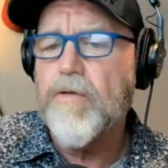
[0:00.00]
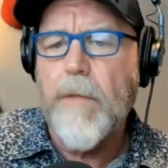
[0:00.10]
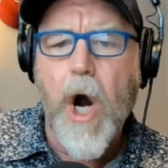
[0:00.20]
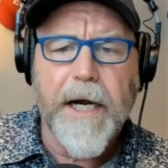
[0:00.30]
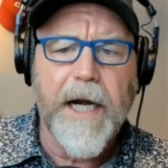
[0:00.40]

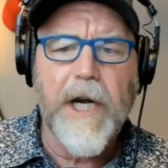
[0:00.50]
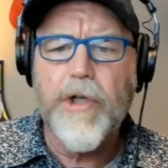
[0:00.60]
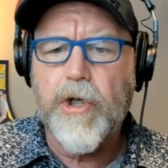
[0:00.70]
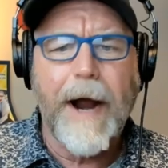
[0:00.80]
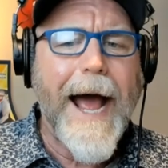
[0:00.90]
marketing
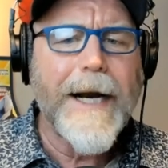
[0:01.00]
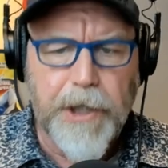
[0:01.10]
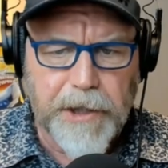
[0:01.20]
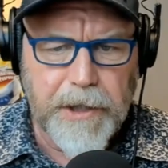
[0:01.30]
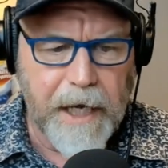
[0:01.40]

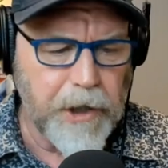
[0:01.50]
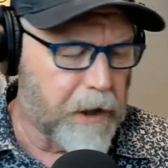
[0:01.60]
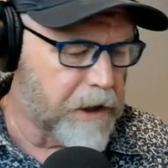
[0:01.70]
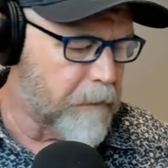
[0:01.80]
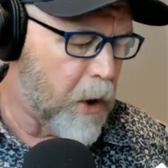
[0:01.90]
strategies that you
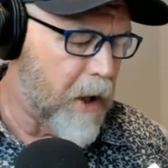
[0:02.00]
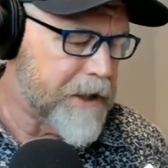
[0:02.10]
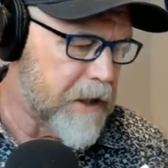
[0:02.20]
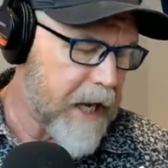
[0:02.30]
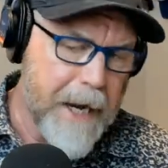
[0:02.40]
can deploy
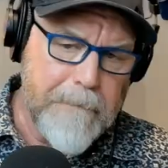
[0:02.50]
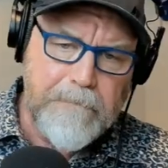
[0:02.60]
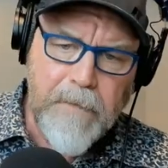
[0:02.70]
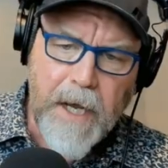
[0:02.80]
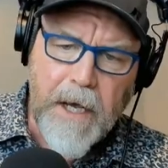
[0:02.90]
today
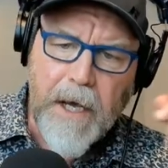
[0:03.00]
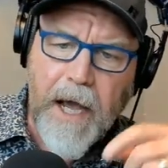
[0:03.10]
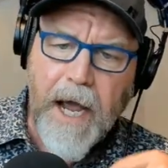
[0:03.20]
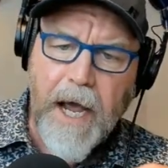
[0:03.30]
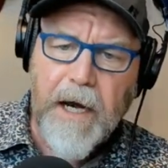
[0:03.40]

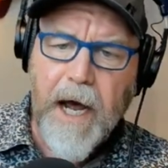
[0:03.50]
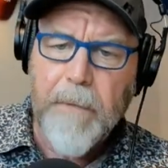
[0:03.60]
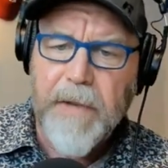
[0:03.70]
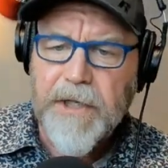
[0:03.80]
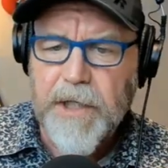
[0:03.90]
and uh,
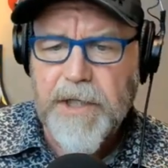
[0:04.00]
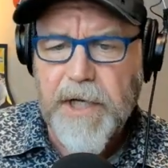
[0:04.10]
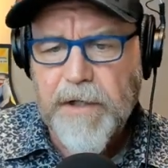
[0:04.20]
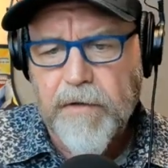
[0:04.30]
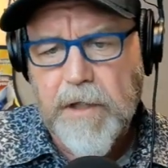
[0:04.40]
be a
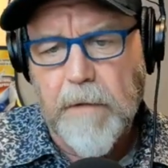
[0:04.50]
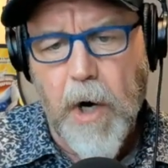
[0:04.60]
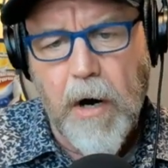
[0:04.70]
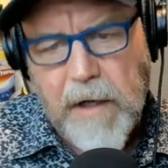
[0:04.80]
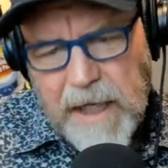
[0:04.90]
success tomorrow.